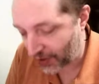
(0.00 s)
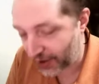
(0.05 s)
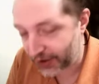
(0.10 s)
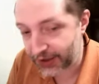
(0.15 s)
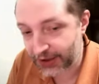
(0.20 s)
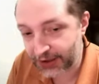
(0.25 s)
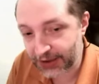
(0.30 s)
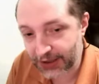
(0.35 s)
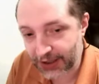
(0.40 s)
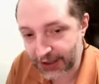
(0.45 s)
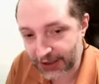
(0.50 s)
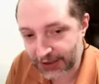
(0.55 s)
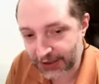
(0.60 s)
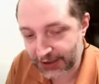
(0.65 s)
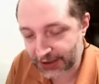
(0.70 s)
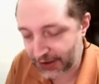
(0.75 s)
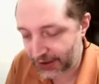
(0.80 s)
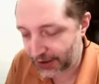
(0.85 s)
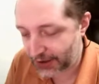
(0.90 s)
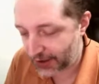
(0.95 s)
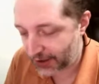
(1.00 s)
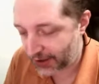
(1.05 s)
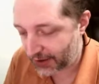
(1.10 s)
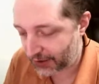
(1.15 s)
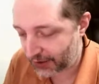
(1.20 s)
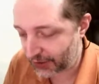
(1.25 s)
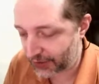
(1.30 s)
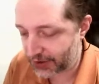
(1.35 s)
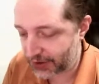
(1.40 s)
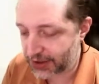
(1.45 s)
because this kind of really
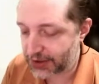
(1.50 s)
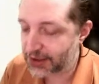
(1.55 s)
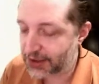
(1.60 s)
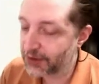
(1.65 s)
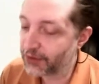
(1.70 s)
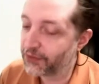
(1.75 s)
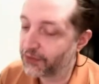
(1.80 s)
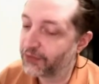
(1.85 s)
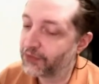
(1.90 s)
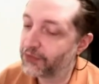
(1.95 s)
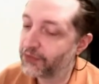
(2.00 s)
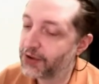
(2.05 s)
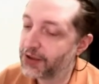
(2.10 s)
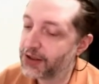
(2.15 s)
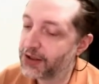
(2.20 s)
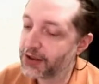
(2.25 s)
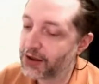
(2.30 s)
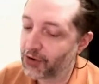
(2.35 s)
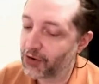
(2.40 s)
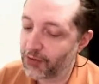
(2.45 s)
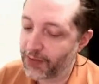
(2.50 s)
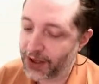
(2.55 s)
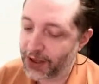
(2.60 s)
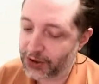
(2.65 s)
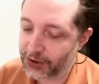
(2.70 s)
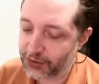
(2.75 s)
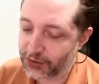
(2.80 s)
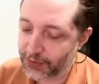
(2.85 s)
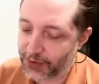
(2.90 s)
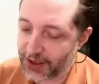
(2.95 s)
narrow my chance. But I think Mulch is
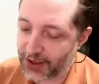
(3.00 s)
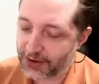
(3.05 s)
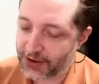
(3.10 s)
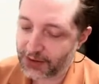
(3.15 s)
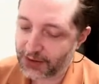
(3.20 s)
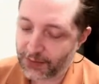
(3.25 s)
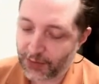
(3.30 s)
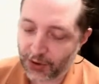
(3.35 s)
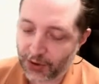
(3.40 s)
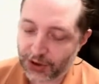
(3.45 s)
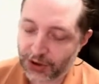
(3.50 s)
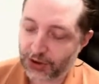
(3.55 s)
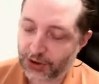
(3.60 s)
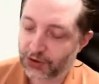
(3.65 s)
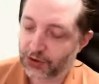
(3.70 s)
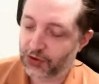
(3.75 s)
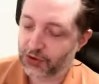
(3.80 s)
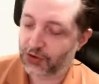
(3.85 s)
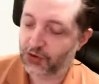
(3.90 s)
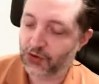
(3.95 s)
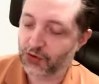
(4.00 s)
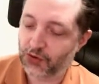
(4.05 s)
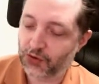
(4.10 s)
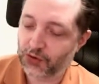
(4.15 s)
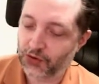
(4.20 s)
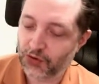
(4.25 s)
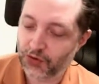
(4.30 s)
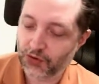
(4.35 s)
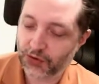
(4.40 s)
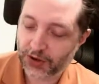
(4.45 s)
just so good that
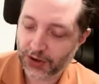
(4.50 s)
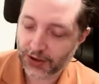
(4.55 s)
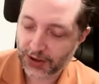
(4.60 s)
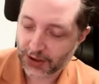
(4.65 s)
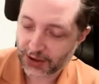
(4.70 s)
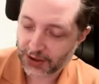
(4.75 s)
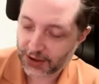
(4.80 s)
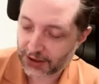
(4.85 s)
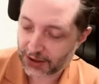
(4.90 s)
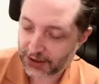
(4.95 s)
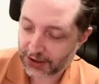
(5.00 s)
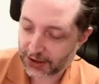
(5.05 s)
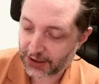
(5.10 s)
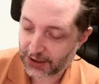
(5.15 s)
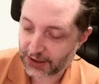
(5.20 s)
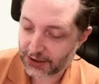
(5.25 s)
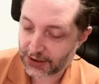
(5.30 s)
it is worth